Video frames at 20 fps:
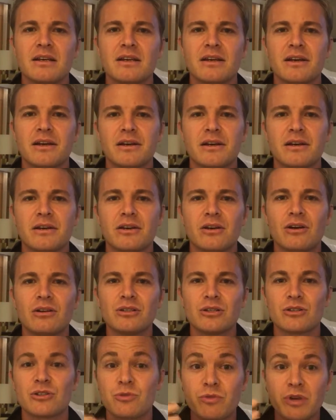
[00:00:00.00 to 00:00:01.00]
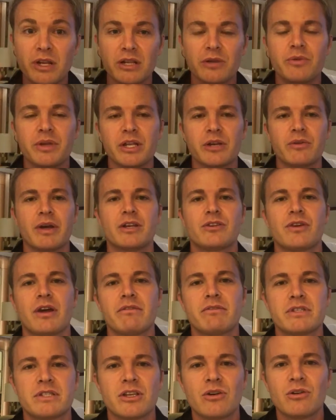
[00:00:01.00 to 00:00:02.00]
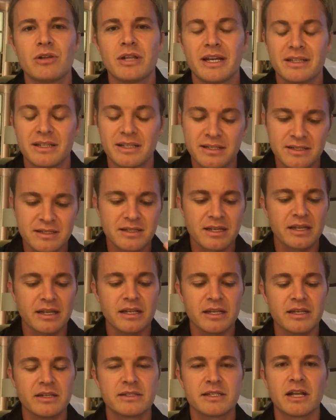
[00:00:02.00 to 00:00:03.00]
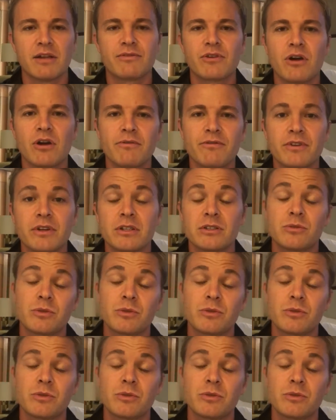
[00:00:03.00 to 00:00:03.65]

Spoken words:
all those really great drivers, they all had this steely self-confidence,